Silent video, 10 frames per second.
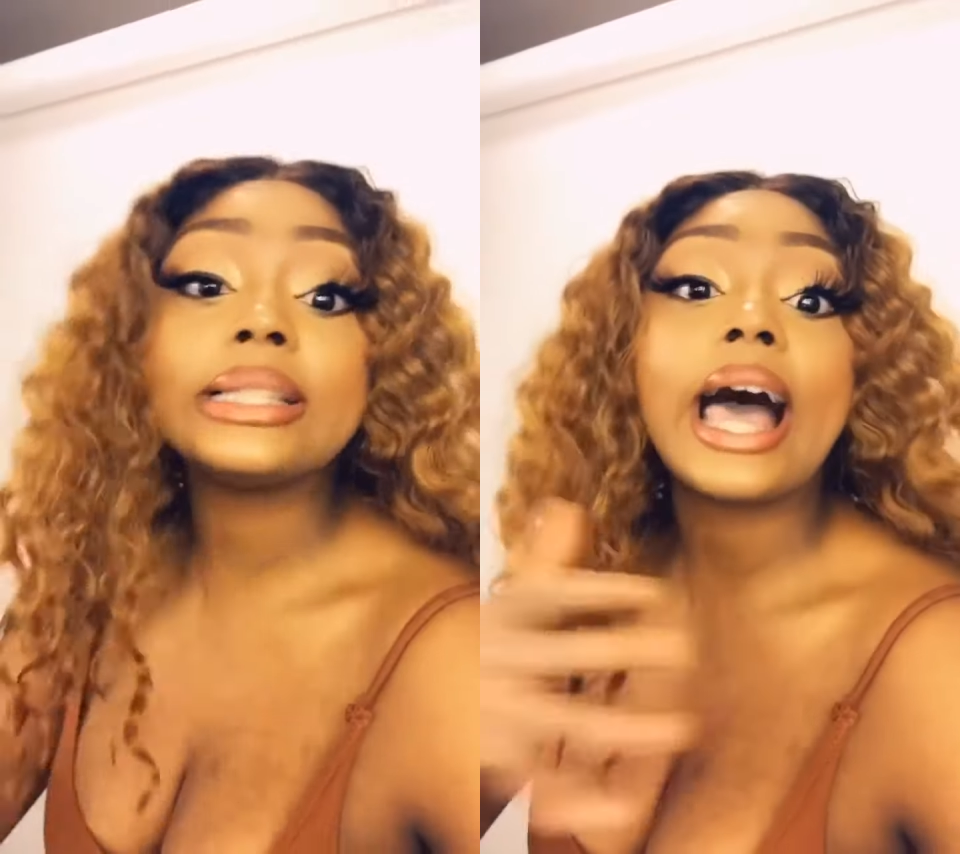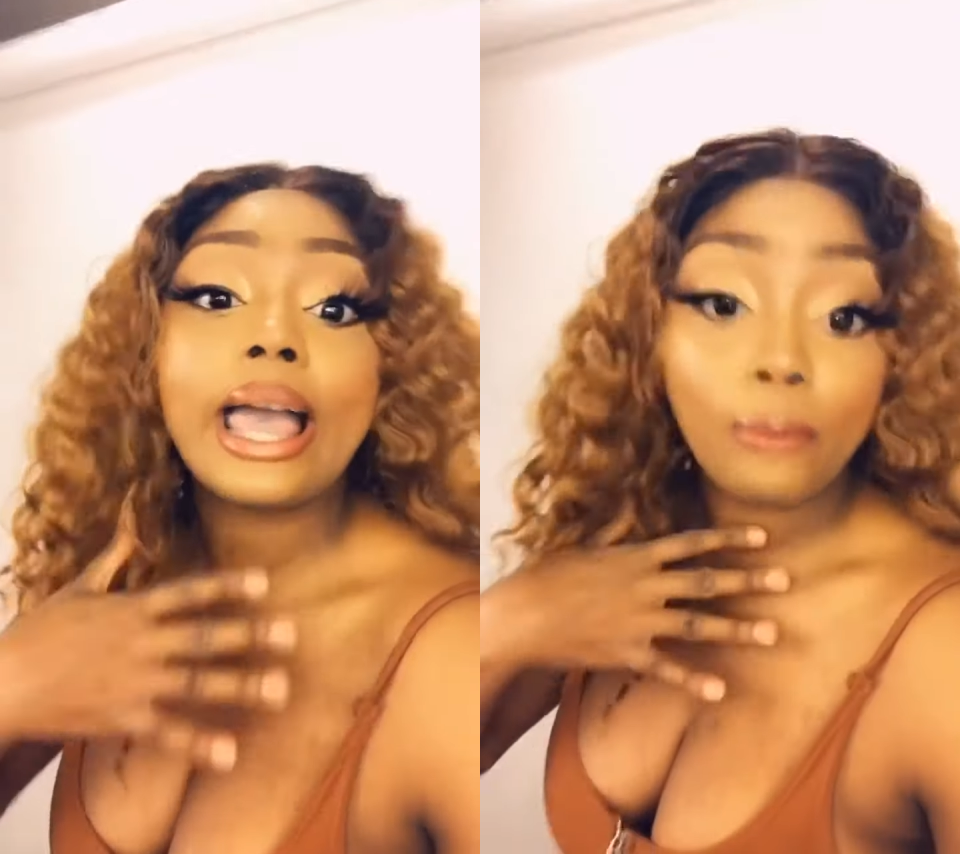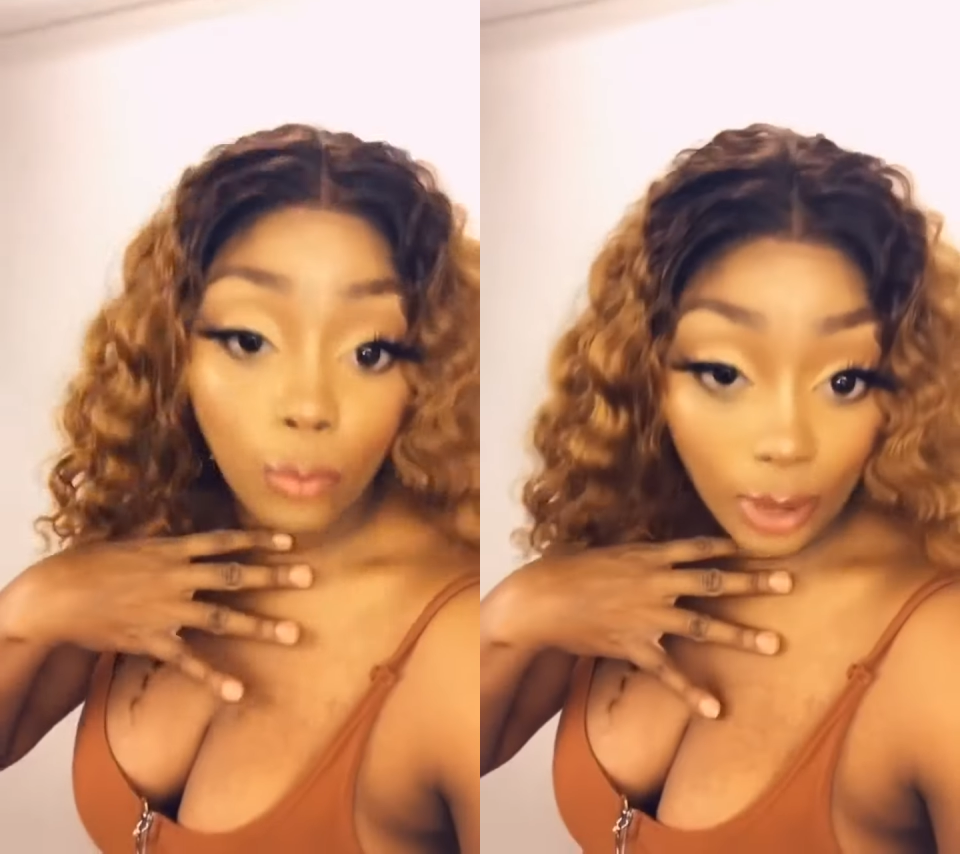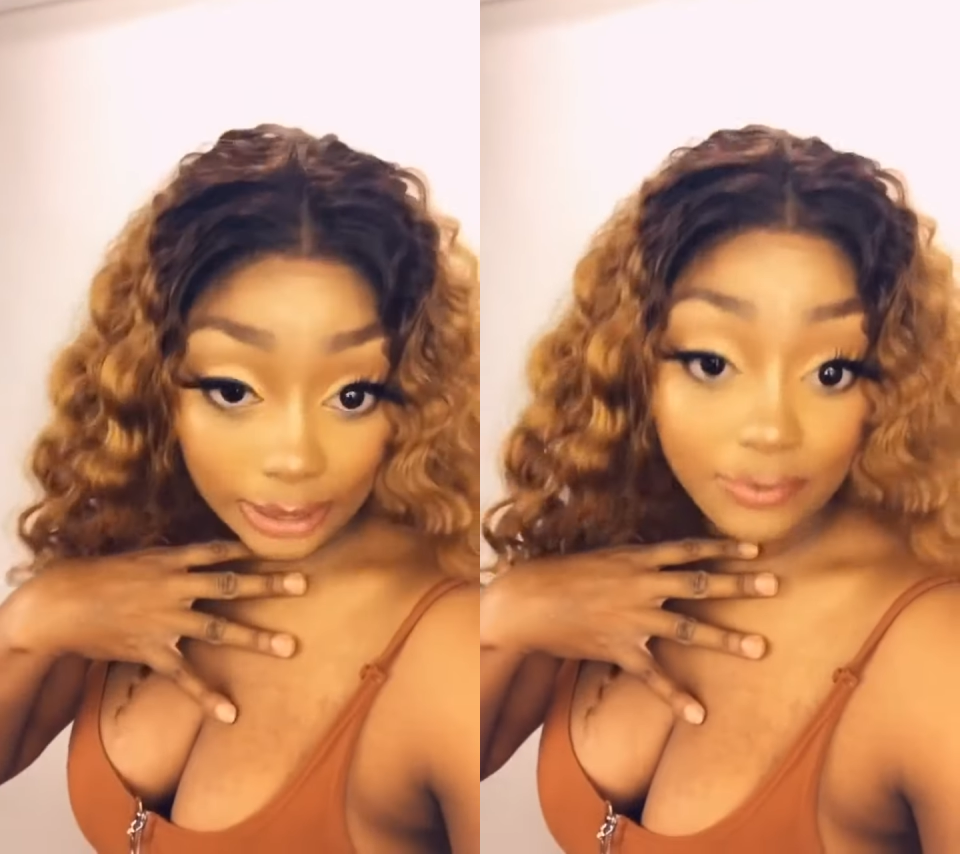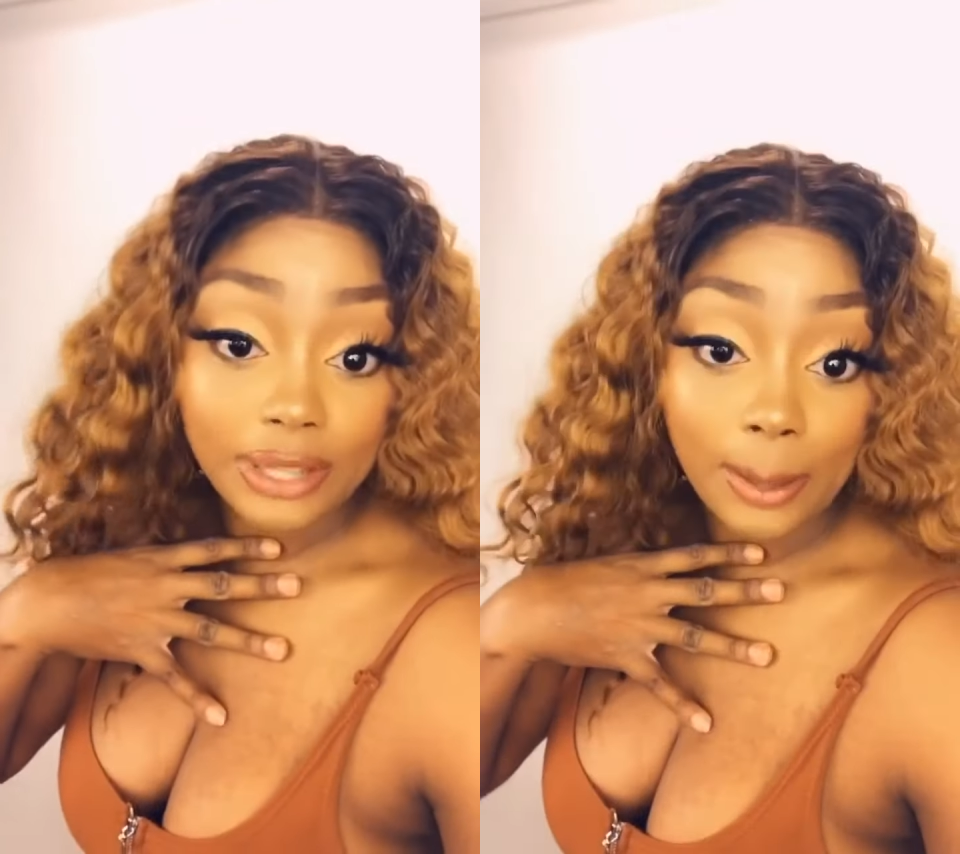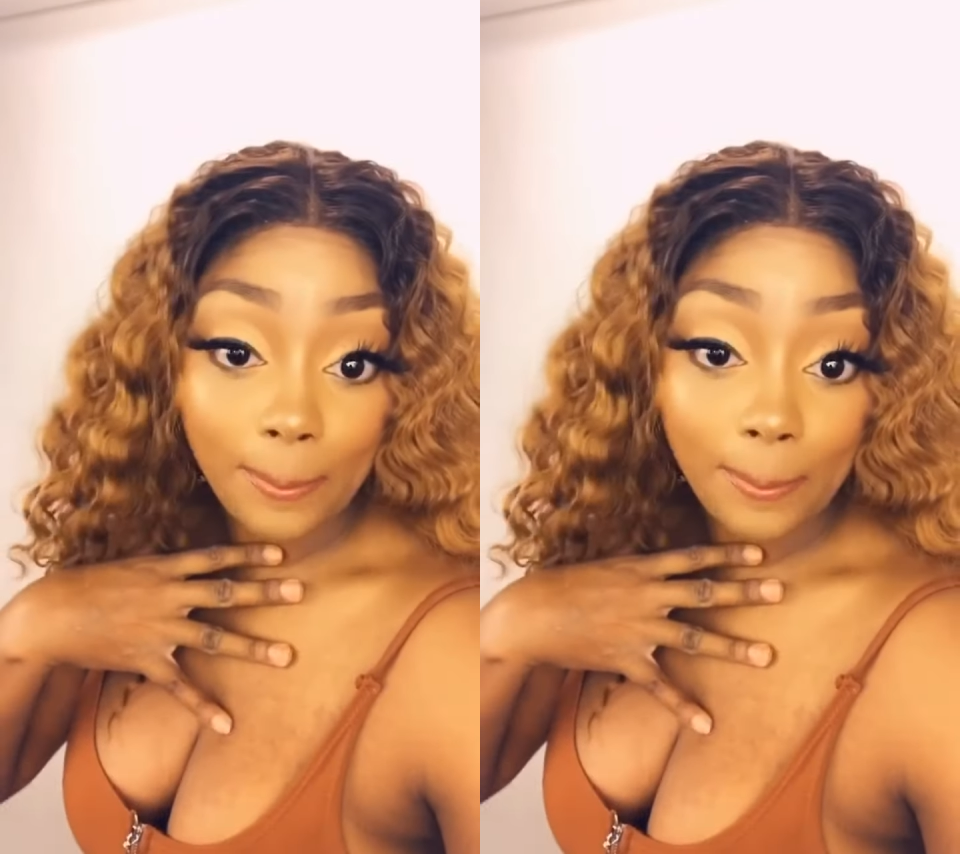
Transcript: I am one of them.